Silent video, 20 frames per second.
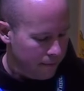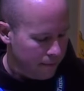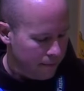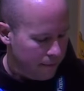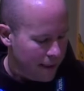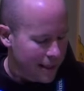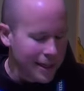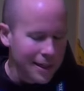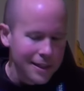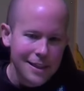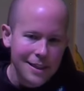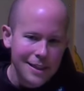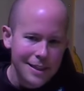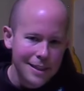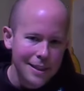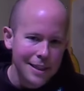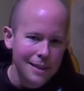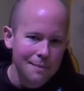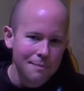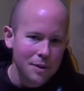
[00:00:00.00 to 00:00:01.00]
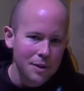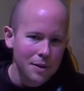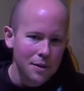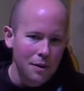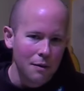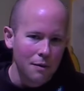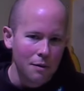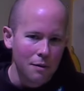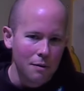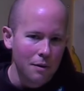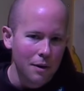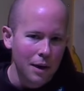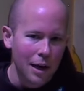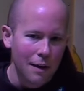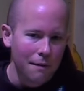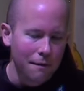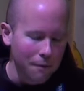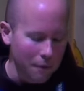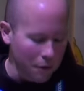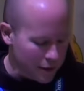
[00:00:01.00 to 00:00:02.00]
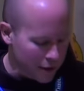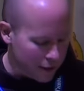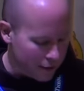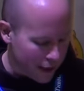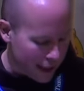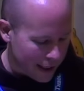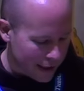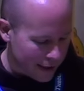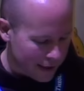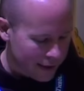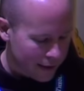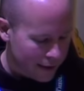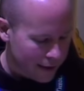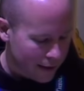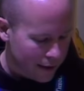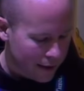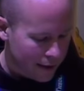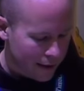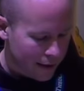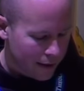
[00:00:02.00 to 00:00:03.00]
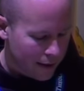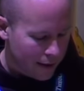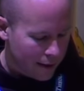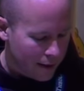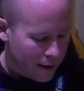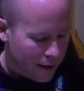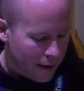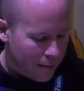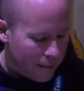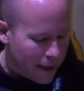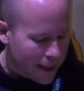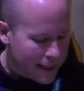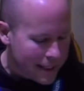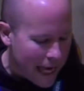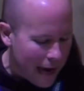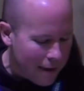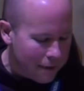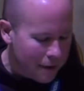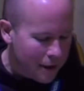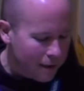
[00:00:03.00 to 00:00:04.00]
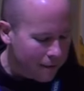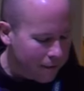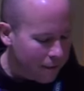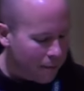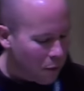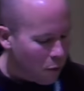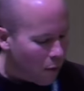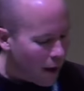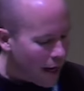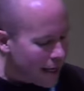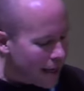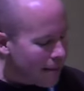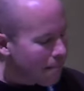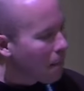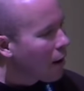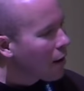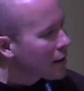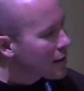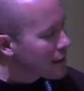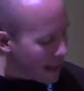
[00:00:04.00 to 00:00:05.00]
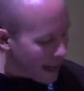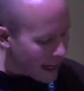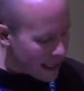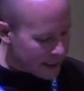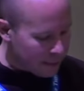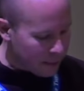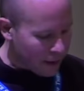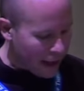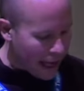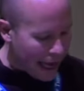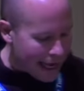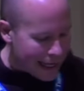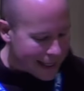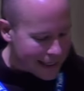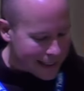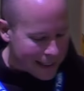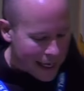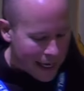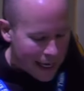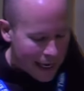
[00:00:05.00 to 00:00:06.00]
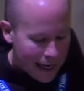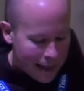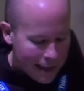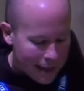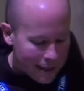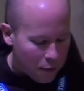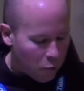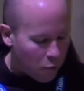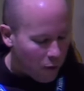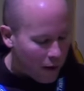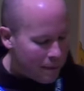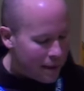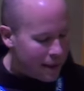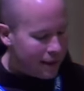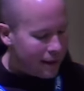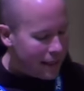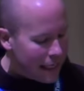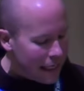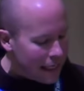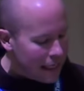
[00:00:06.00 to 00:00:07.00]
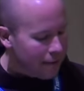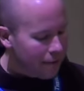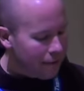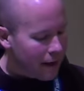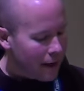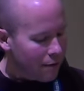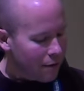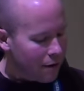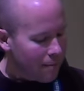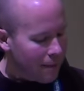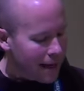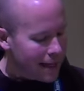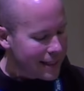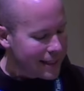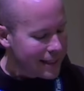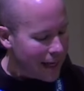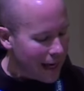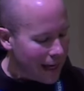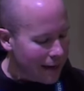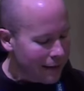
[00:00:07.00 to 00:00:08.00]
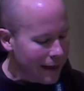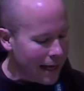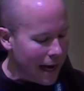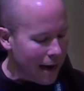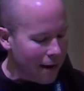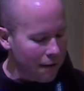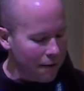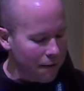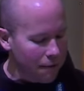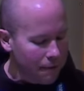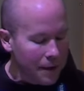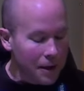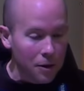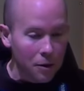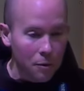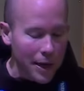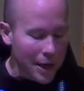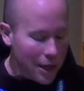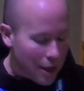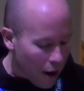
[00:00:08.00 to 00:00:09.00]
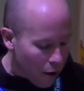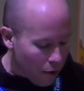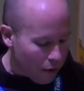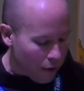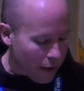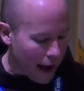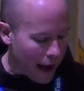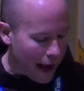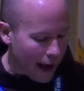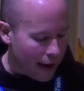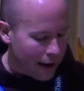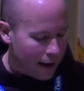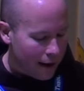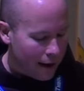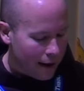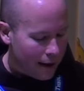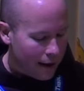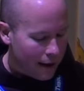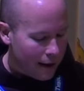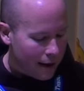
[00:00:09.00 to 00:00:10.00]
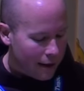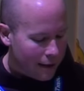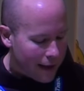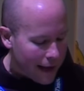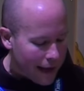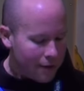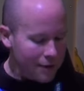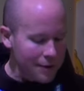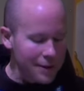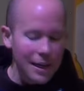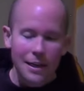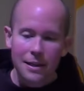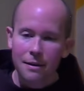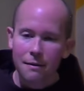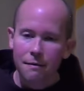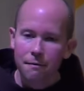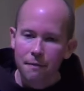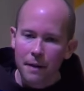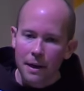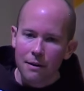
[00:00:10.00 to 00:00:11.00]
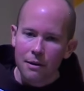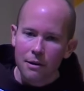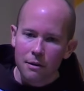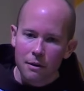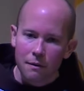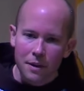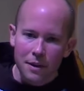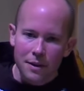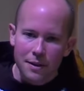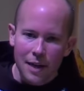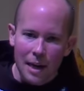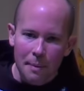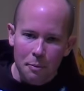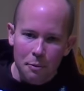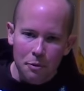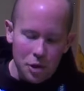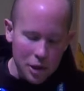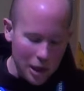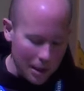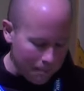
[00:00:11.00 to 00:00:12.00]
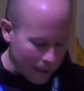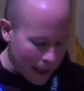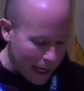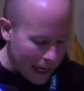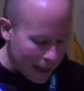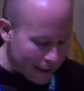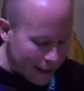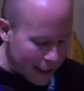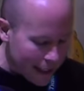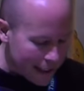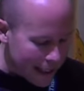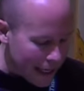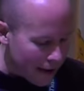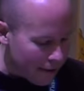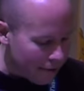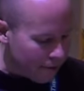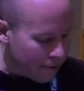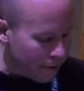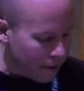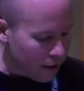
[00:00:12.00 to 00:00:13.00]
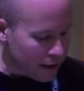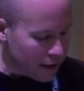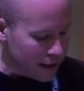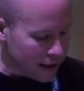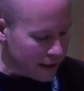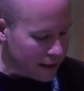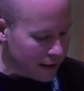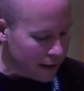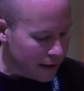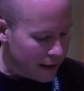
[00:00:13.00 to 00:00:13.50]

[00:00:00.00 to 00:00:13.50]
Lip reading: It doesn't seem so at first glance, but it's evident from the way that Mark's gospel ends that the women leave and remain silent out of fear. We know that. Theirs is a failure of discipleship, at least at first.